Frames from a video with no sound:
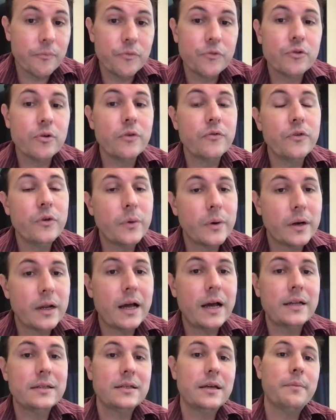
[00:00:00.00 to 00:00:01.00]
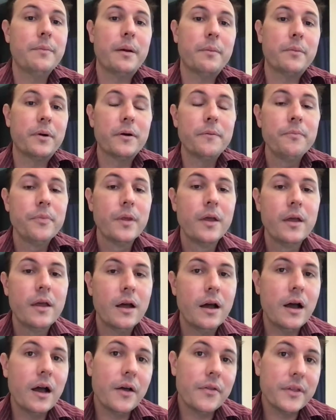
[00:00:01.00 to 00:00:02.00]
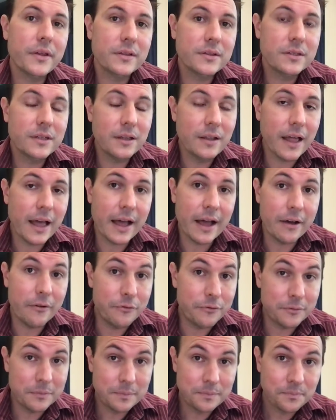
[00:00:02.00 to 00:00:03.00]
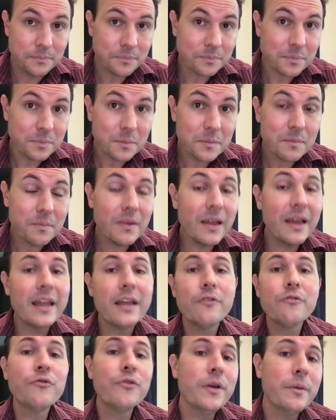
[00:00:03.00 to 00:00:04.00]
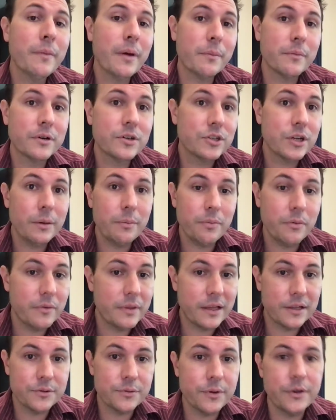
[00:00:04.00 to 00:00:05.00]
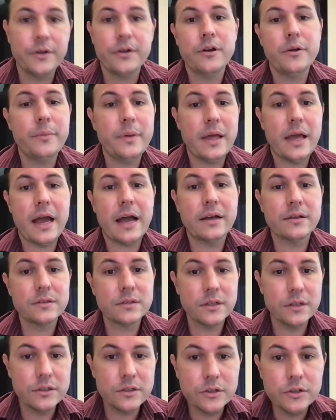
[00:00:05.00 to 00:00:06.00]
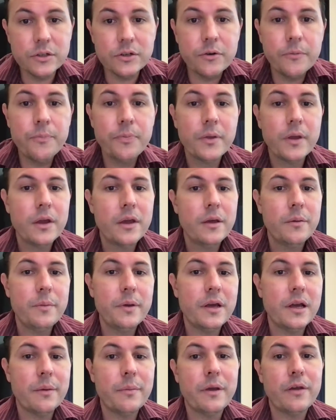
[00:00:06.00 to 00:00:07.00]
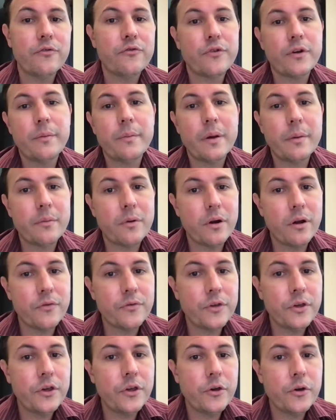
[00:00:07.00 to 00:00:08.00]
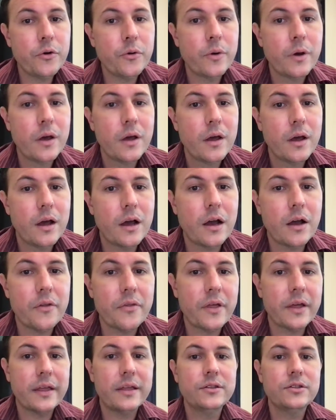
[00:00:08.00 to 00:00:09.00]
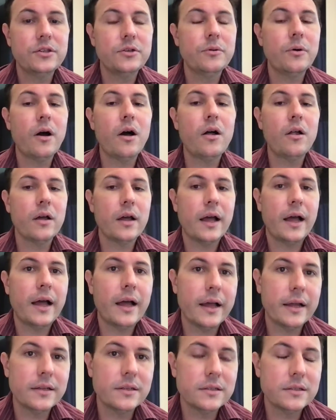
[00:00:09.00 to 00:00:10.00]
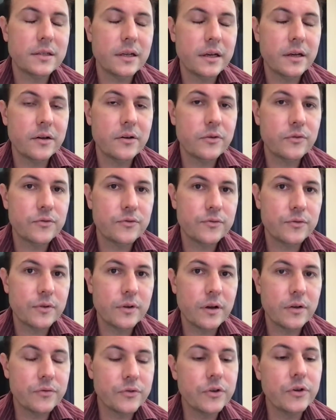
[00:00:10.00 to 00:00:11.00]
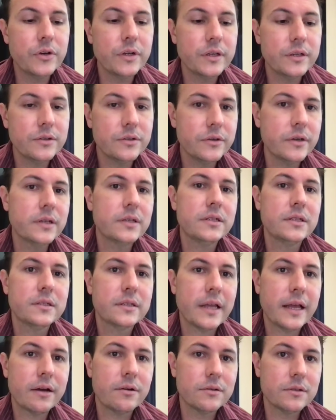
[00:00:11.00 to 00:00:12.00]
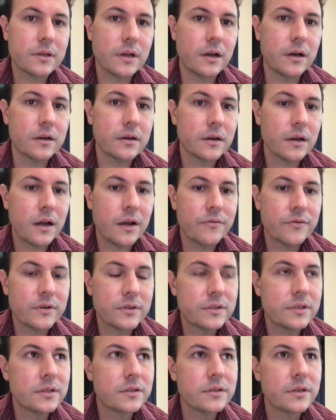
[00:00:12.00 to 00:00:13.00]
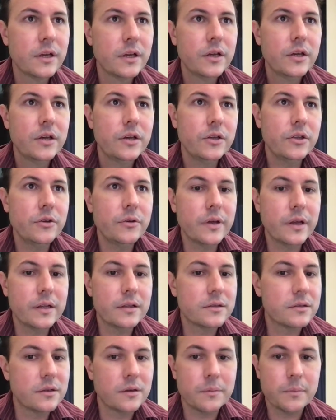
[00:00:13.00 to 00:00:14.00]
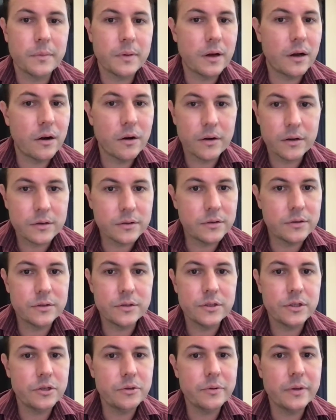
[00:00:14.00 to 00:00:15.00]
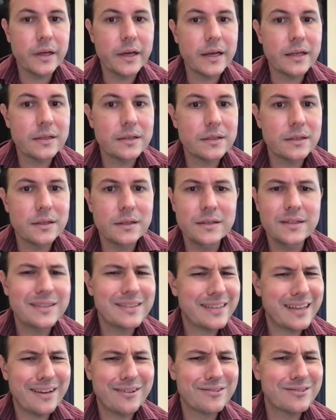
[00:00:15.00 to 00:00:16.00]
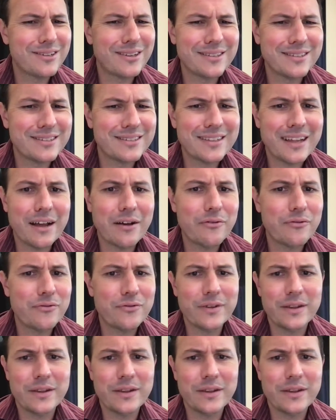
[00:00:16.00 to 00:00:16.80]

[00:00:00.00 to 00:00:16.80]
So if you are not a member, they still have a free membership. That's what you're going to be asked to do. Become a free member of Q. That gets you all kinds of goodies. You get discounts on conferences. You get some articles. You get discounts on stuff.